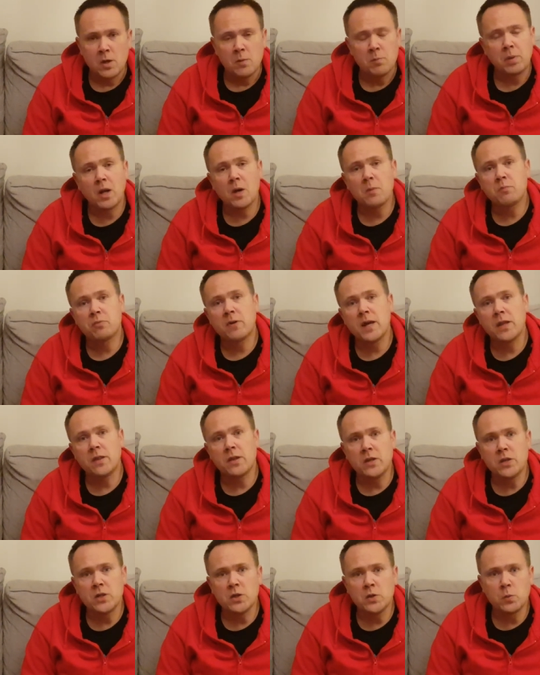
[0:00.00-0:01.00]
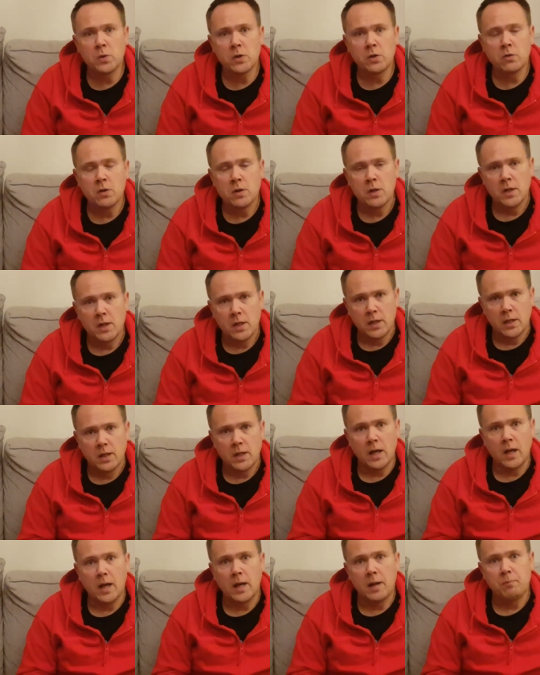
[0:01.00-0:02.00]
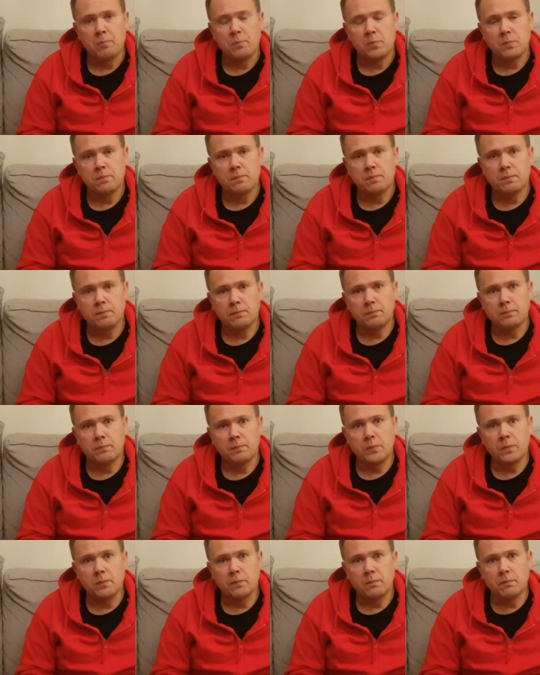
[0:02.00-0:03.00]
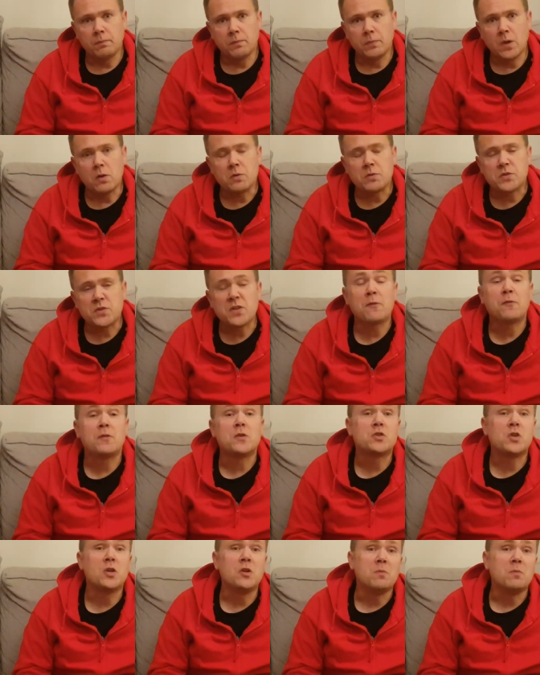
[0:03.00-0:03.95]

But I pray that you will um, not suffer too